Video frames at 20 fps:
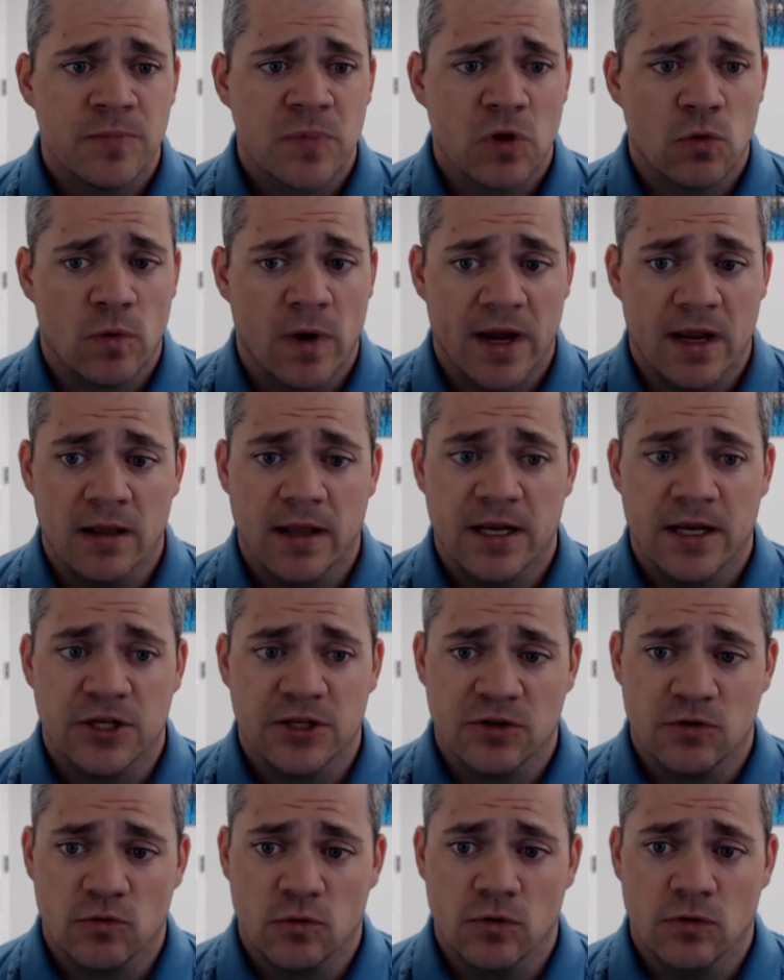
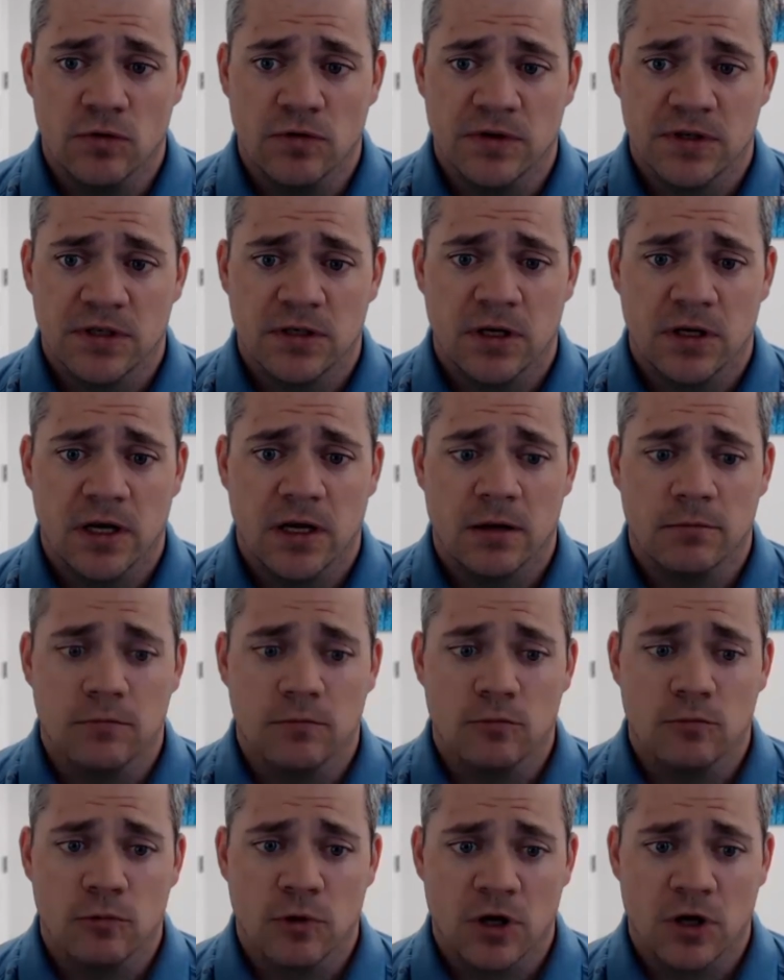regulations or rules
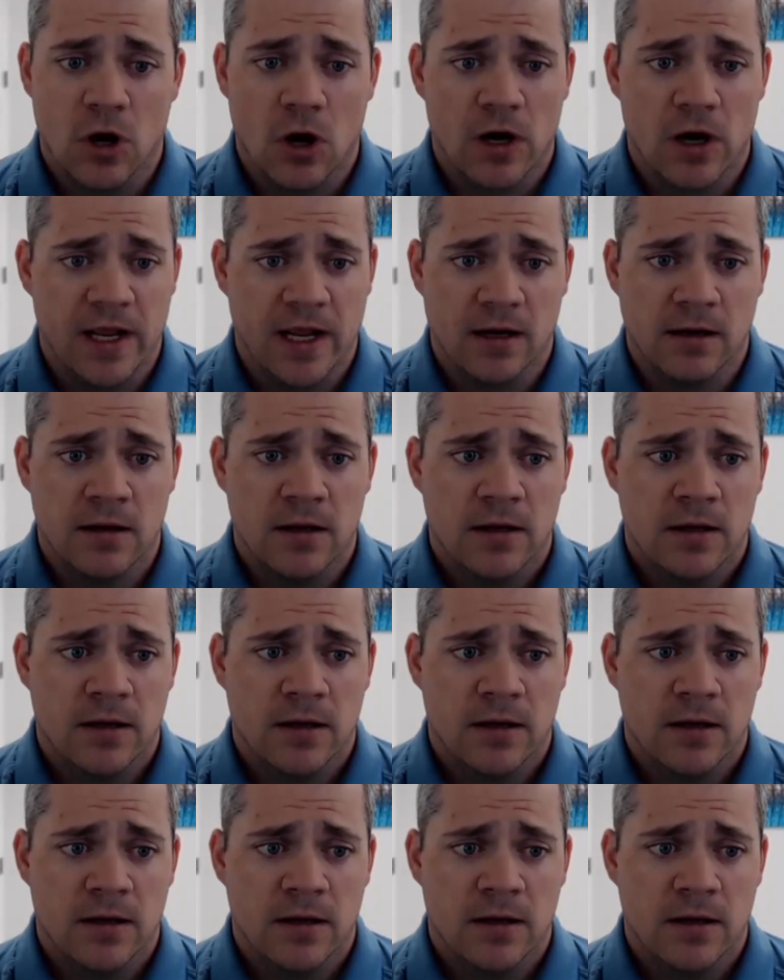regarding